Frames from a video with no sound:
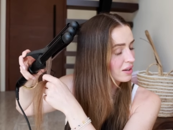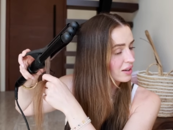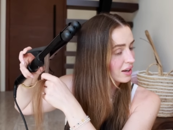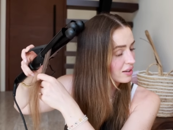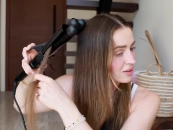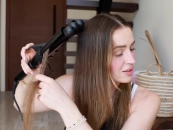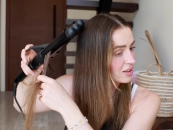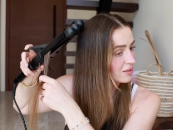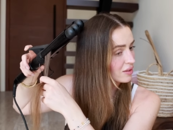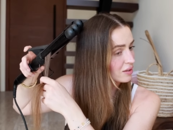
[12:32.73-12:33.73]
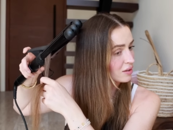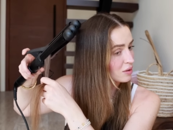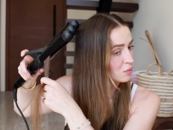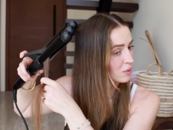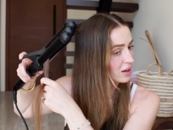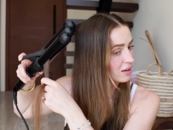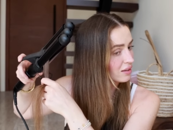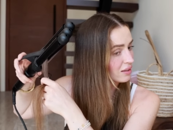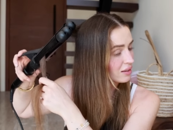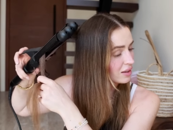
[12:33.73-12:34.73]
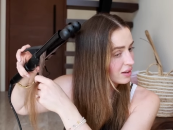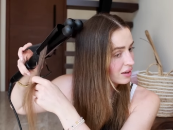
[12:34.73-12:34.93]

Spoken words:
I'll kind of just give it a little wiggle